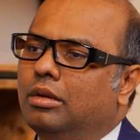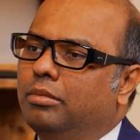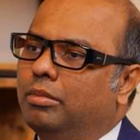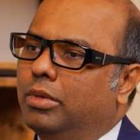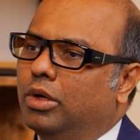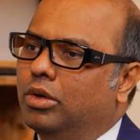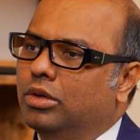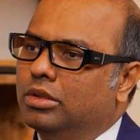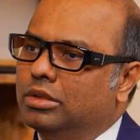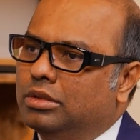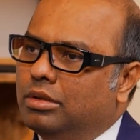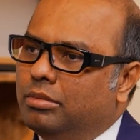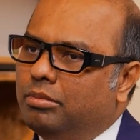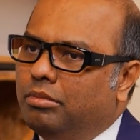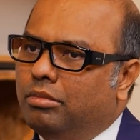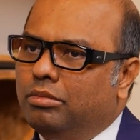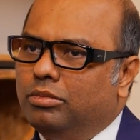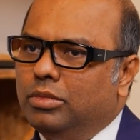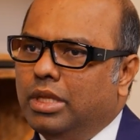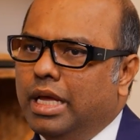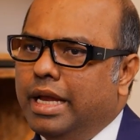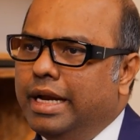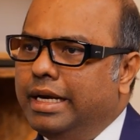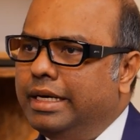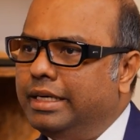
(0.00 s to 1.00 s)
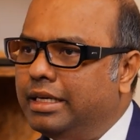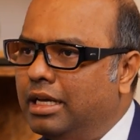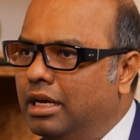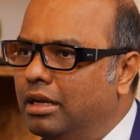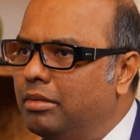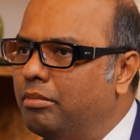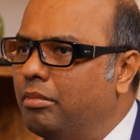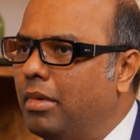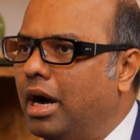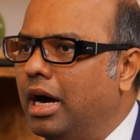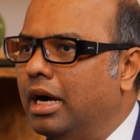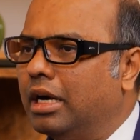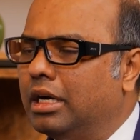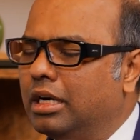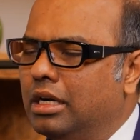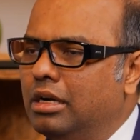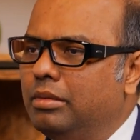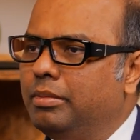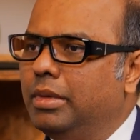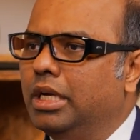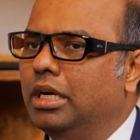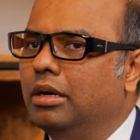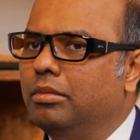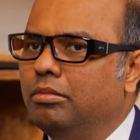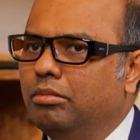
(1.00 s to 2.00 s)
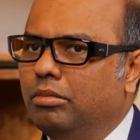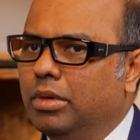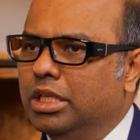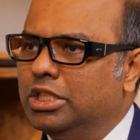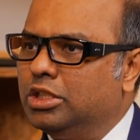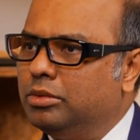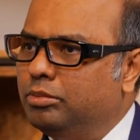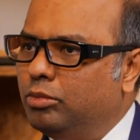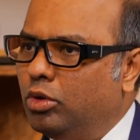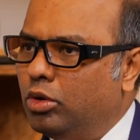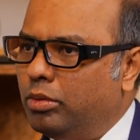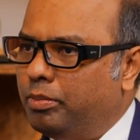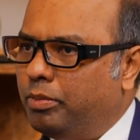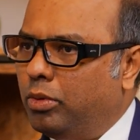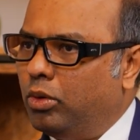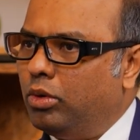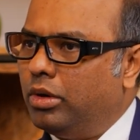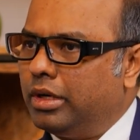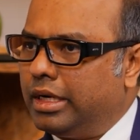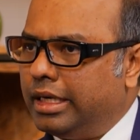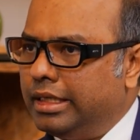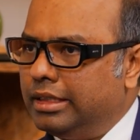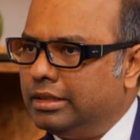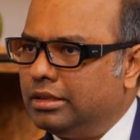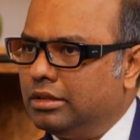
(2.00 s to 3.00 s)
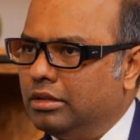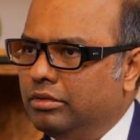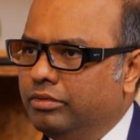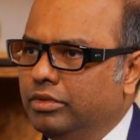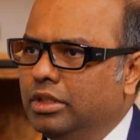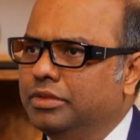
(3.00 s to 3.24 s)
because the entire market will become much more polarized.